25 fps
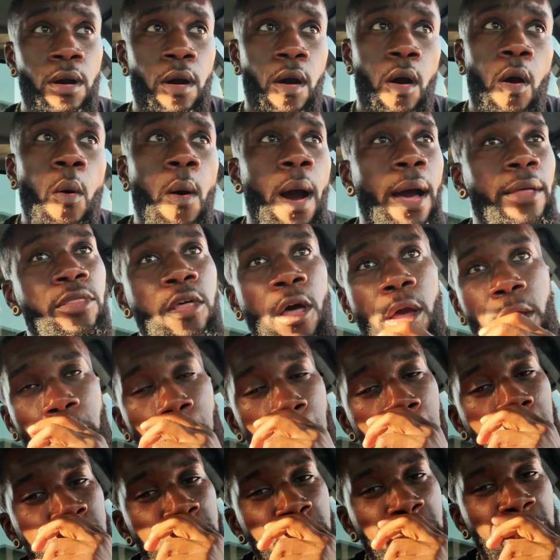oh, I thought you
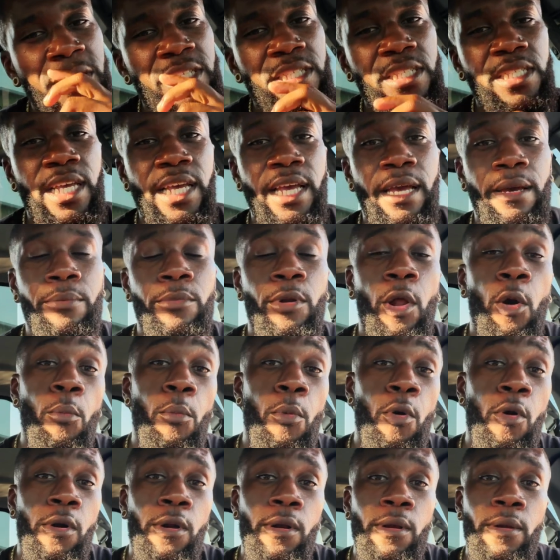wasn't gonna see him no
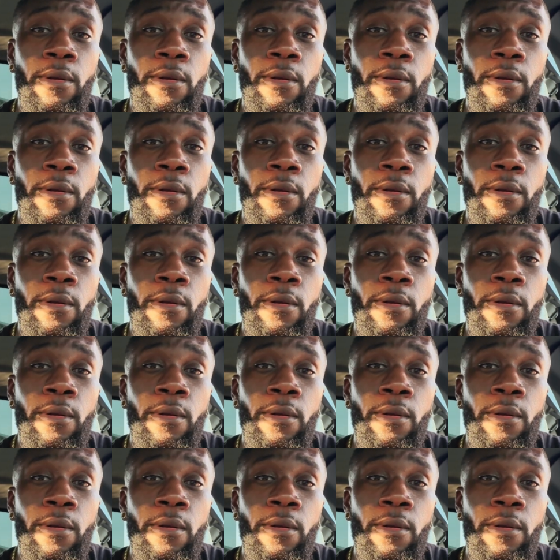more.